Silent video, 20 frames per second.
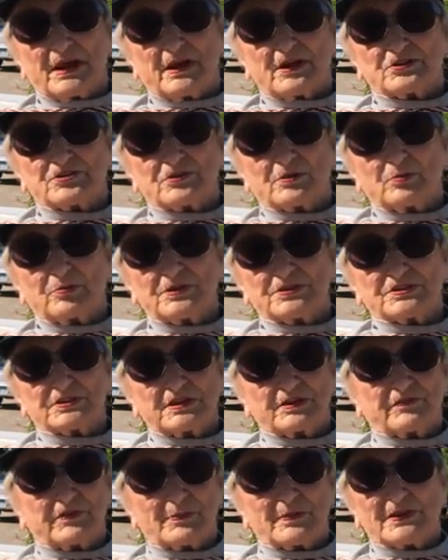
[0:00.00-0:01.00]
dash of
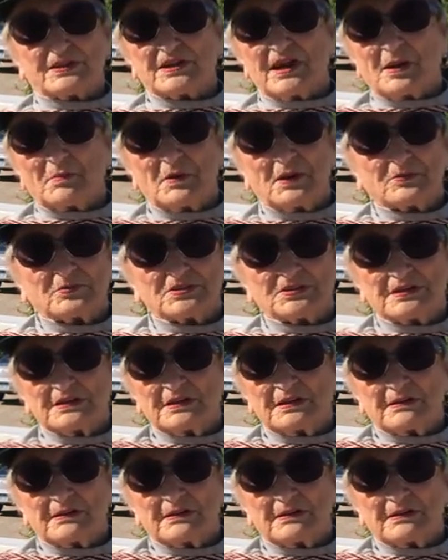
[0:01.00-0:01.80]
whiskey from the time I was